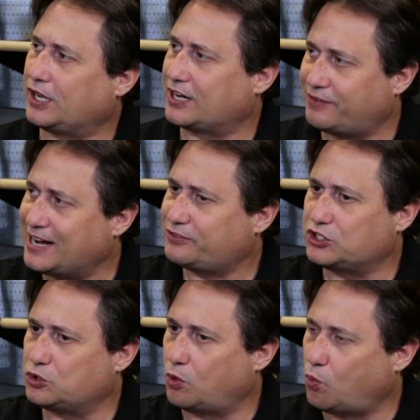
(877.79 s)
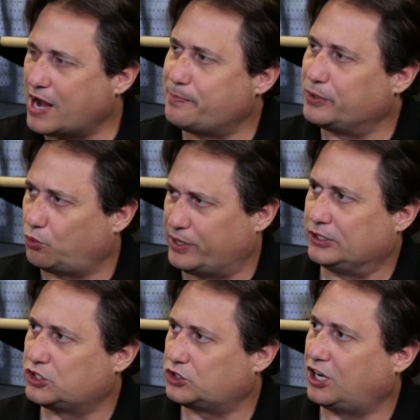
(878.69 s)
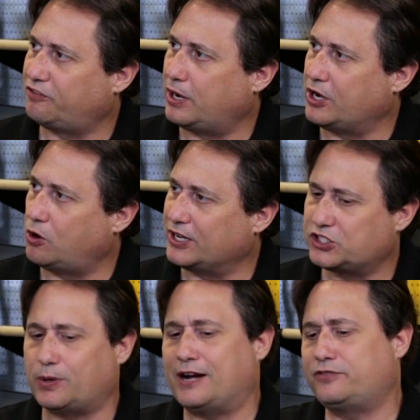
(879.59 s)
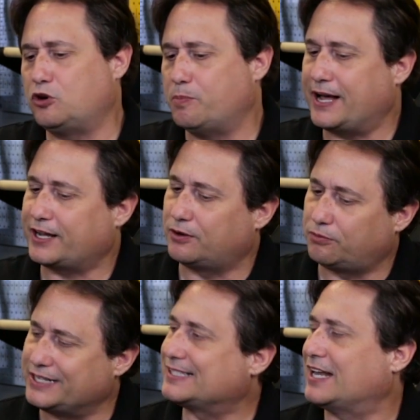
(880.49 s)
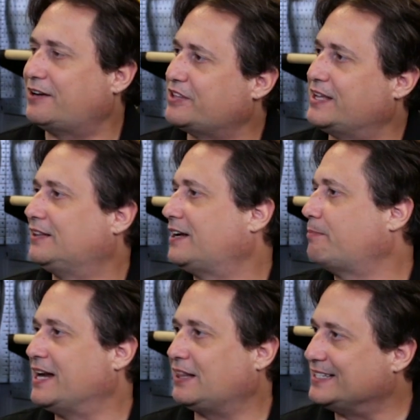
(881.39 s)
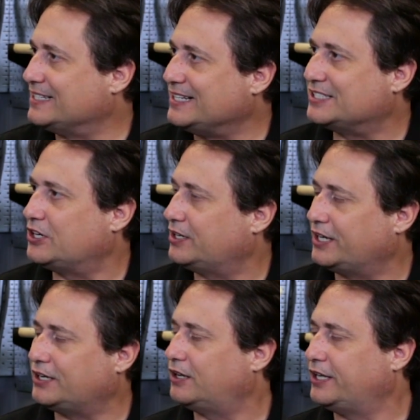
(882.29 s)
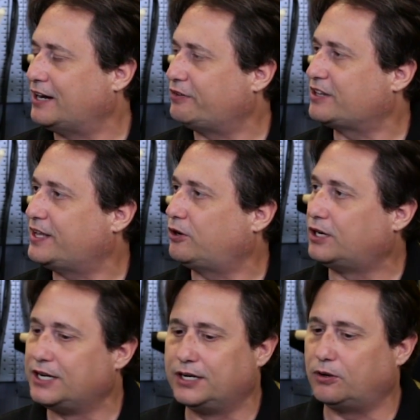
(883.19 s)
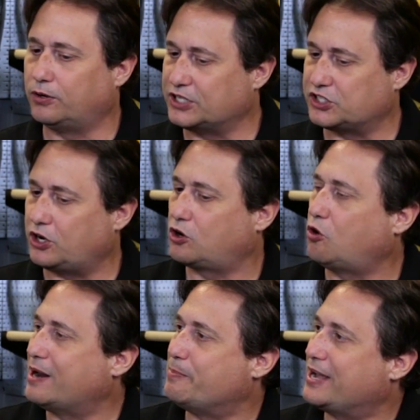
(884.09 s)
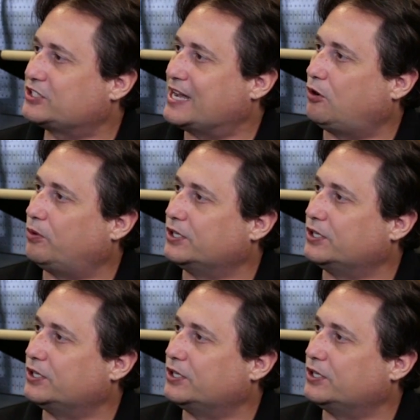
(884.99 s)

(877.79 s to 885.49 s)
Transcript: Like if I have to do a wipe and reinstall of my OS, do I have to go back and reset everything, like my LEDs and everything, or or does it all go right back to how it